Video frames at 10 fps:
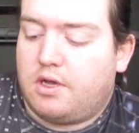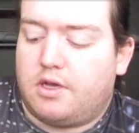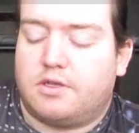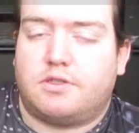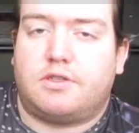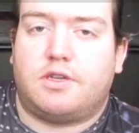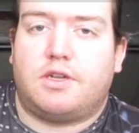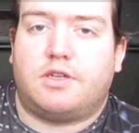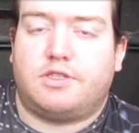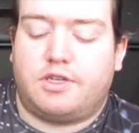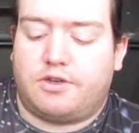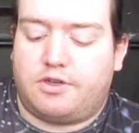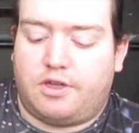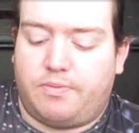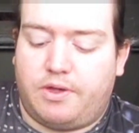is 0
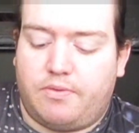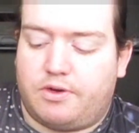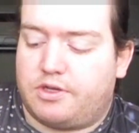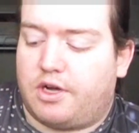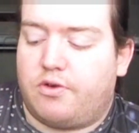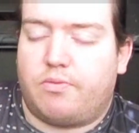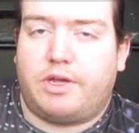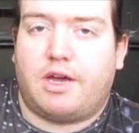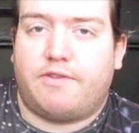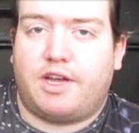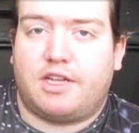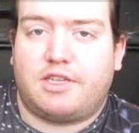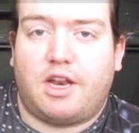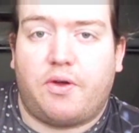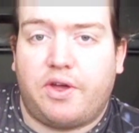dB, which I normally have it
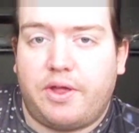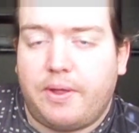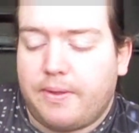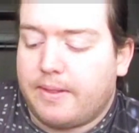at anyway.